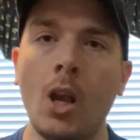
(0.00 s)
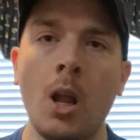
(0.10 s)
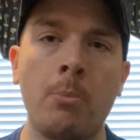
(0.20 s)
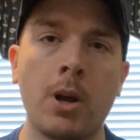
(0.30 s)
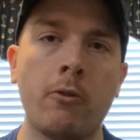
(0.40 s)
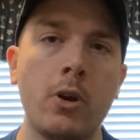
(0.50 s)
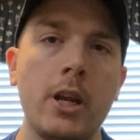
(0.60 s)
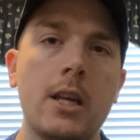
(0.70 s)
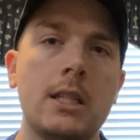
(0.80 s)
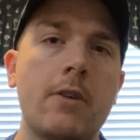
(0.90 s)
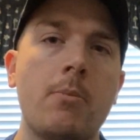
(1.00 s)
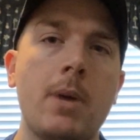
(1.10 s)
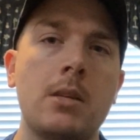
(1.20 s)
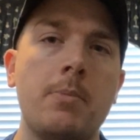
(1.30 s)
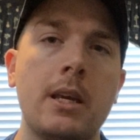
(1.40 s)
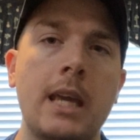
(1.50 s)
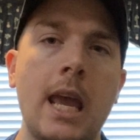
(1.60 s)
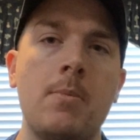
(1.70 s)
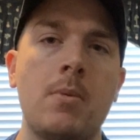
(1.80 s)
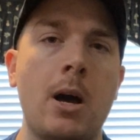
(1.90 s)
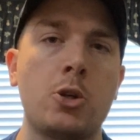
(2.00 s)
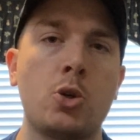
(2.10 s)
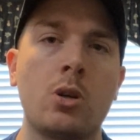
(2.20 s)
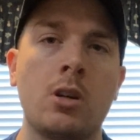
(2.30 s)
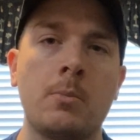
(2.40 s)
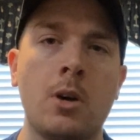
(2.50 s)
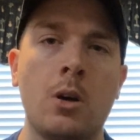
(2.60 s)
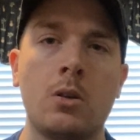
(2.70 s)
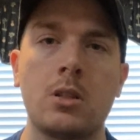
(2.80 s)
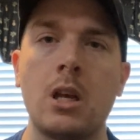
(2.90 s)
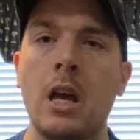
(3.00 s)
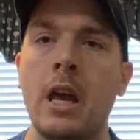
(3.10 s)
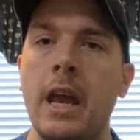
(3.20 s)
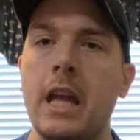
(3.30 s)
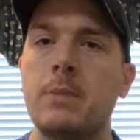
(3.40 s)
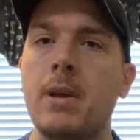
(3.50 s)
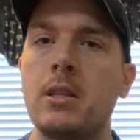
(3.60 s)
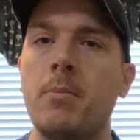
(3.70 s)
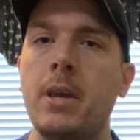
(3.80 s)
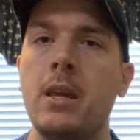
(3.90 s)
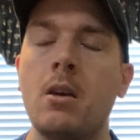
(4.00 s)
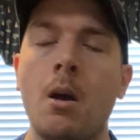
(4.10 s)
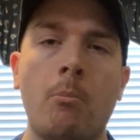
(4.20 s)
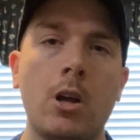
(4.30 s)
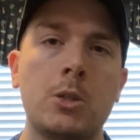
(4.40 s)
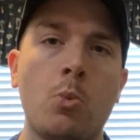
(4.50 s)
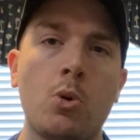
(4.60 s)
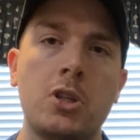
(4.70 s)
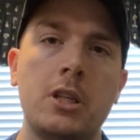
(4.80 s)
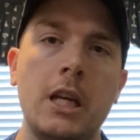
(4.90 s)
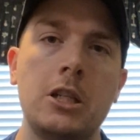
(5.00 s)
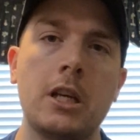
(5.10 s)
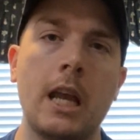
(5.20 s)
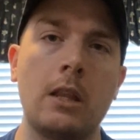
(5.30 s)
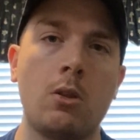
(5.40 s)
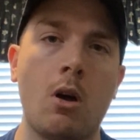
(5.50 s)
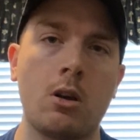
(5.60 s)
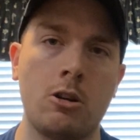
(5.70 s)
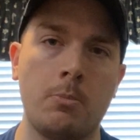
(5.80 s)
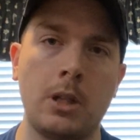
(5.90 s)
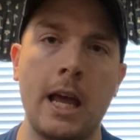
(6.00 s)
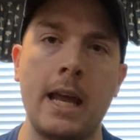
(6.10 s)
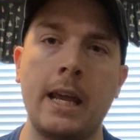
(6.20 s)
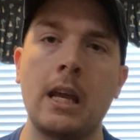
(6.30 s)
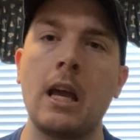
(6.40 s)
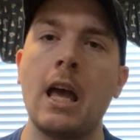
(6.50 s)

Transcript: But Erudia is never meant to be a game about short-term goals. It's meant to be much more strategic and long-term planning,